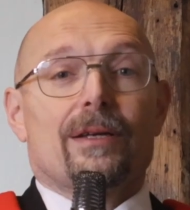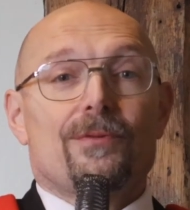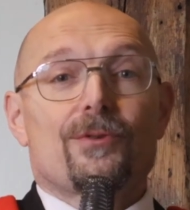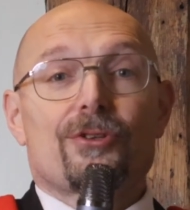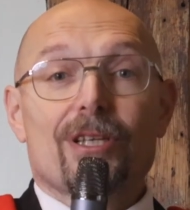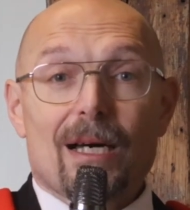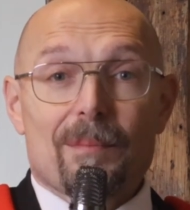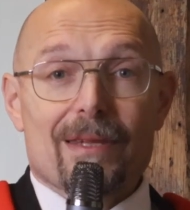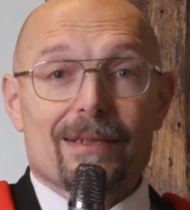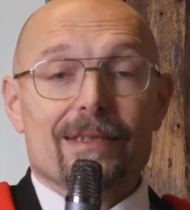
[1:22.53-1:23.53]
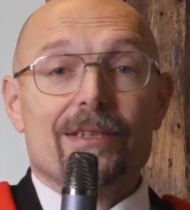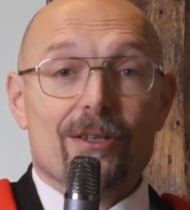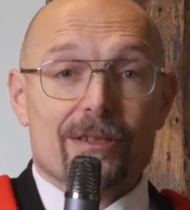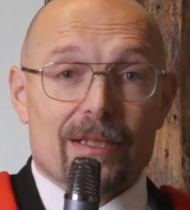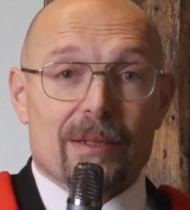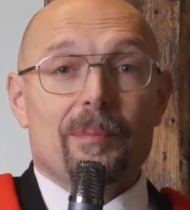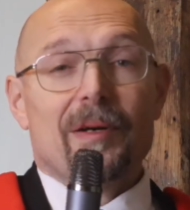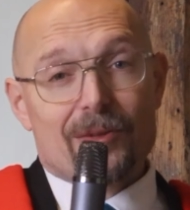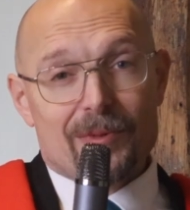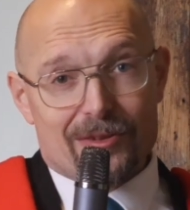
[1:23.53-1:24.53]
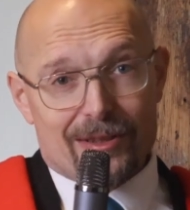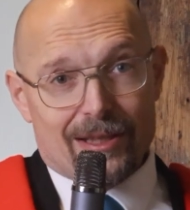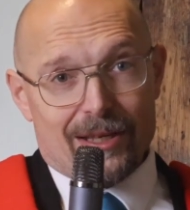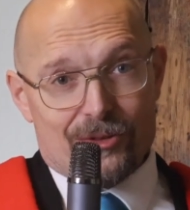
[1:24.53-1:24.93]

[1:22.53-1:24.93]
if you shut up that idiotic, pessimistic